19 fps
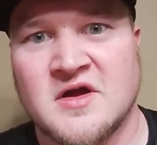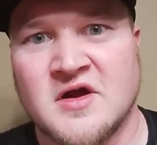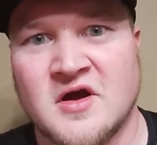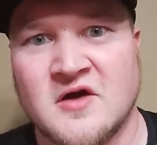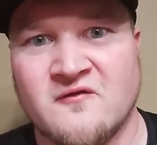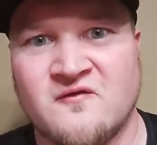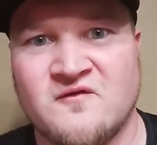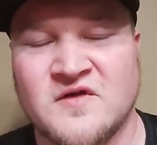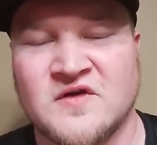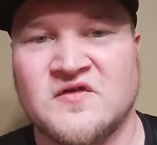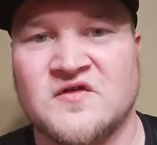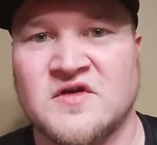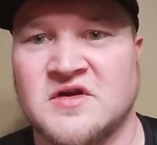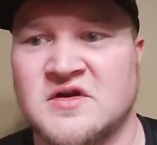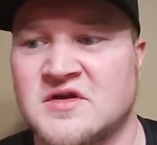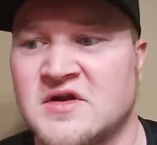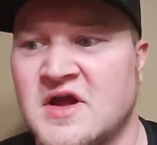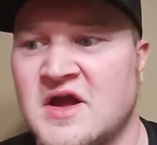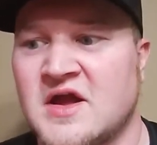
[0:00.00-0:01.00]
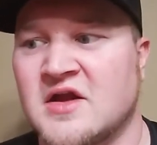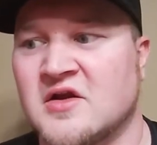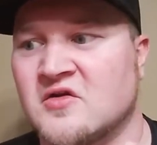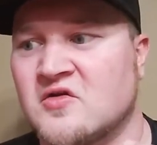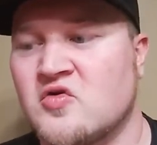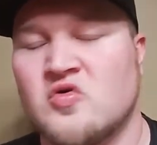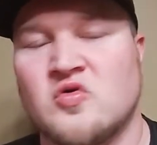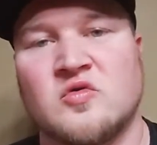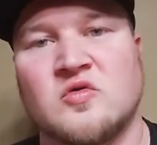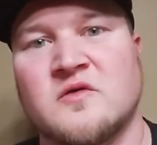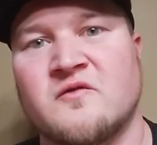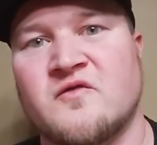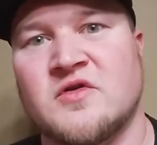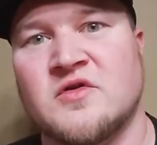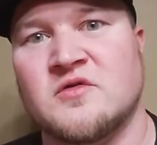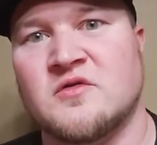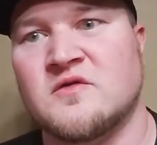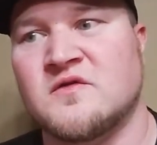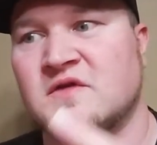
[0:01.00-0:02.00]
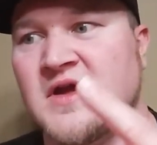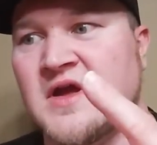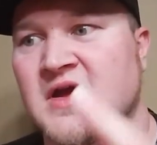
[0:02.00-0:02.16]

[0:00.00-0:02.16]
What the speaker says: of fishing and cool reviews